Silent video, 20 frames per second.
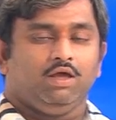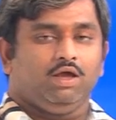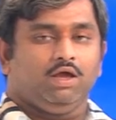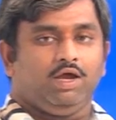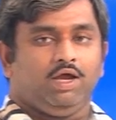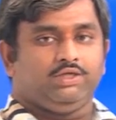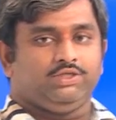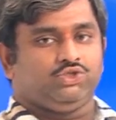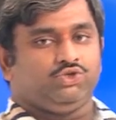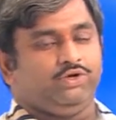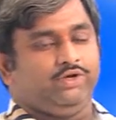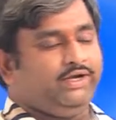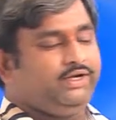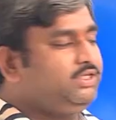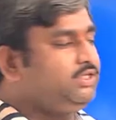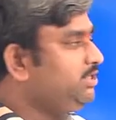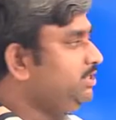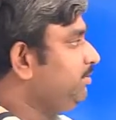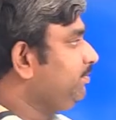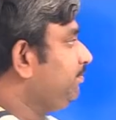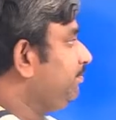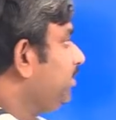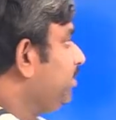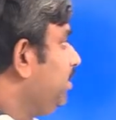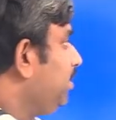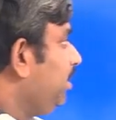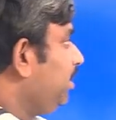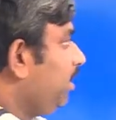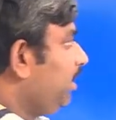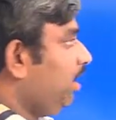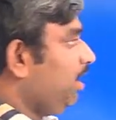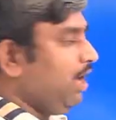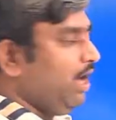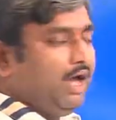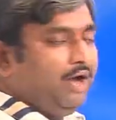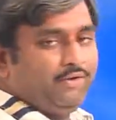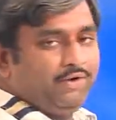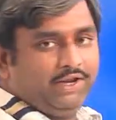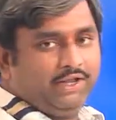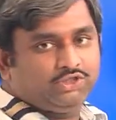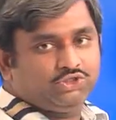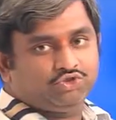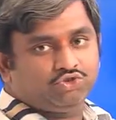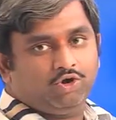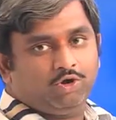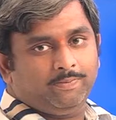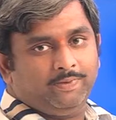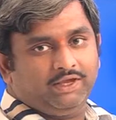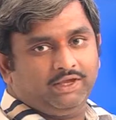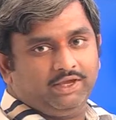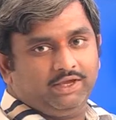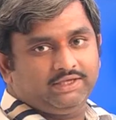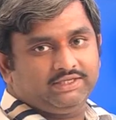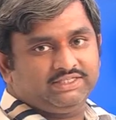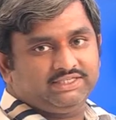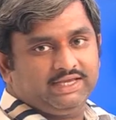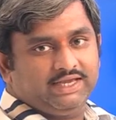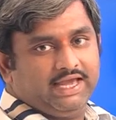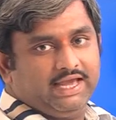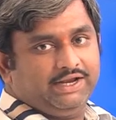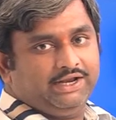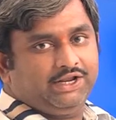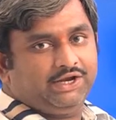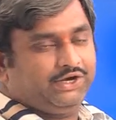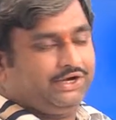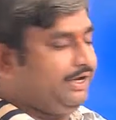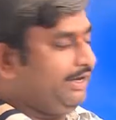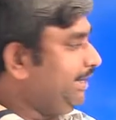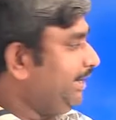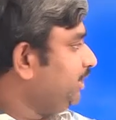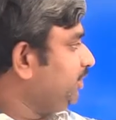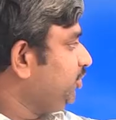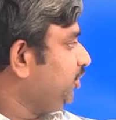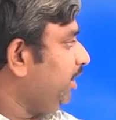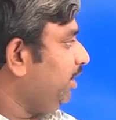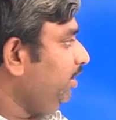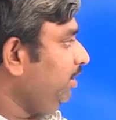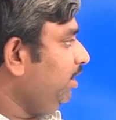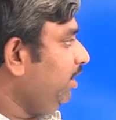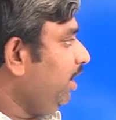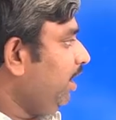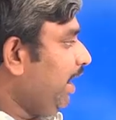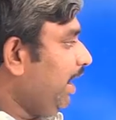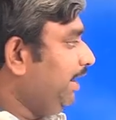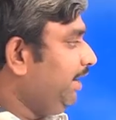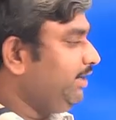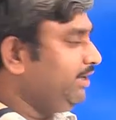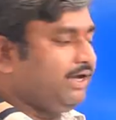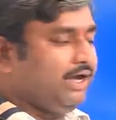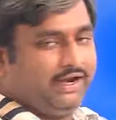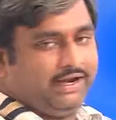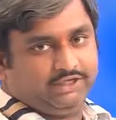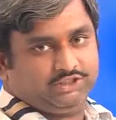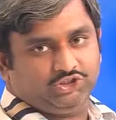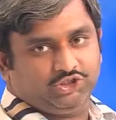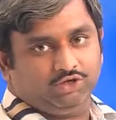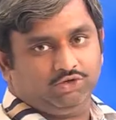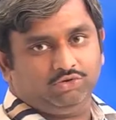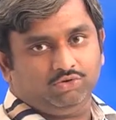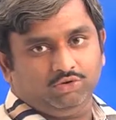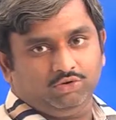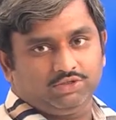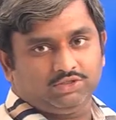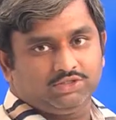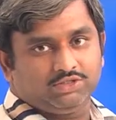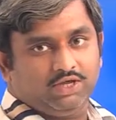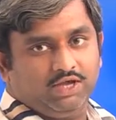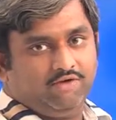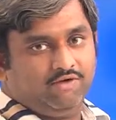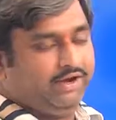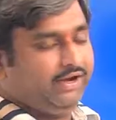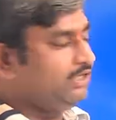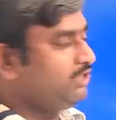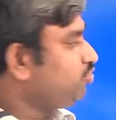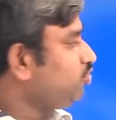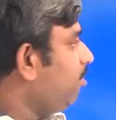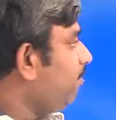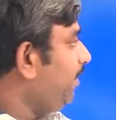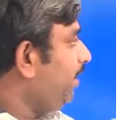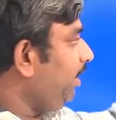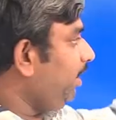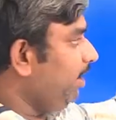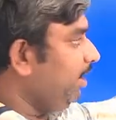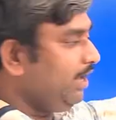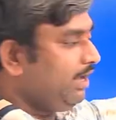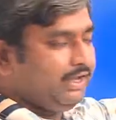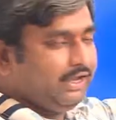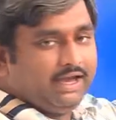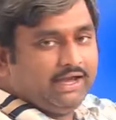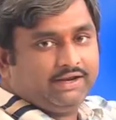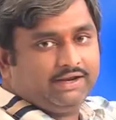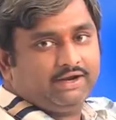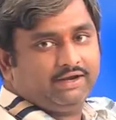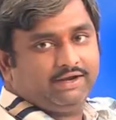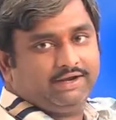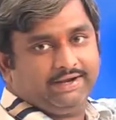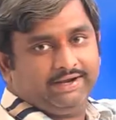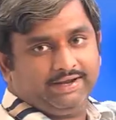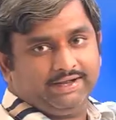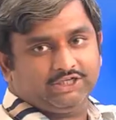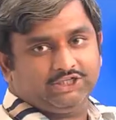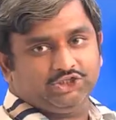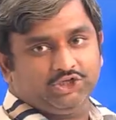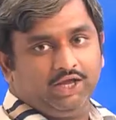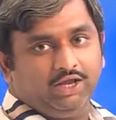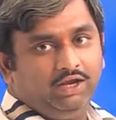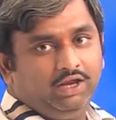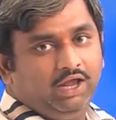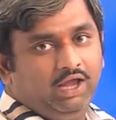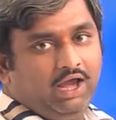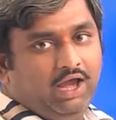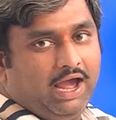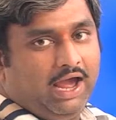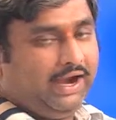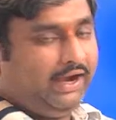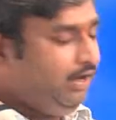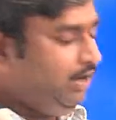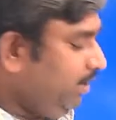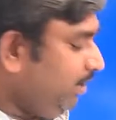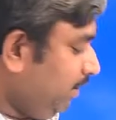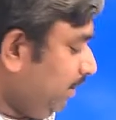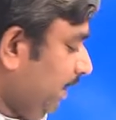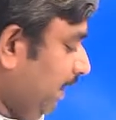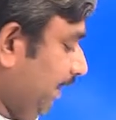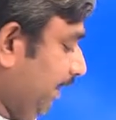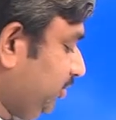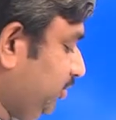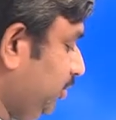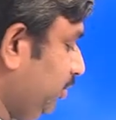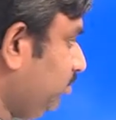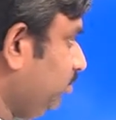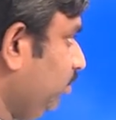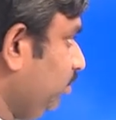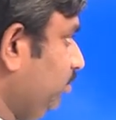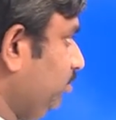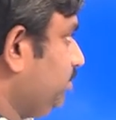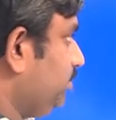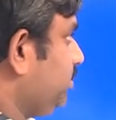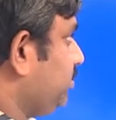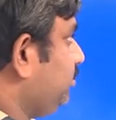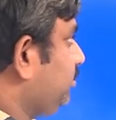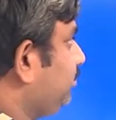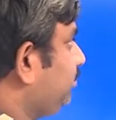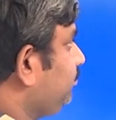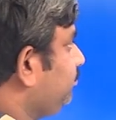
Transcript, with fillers: Hi students, our next topic is error detection and correction codes. Our next topic error detection and correction codes.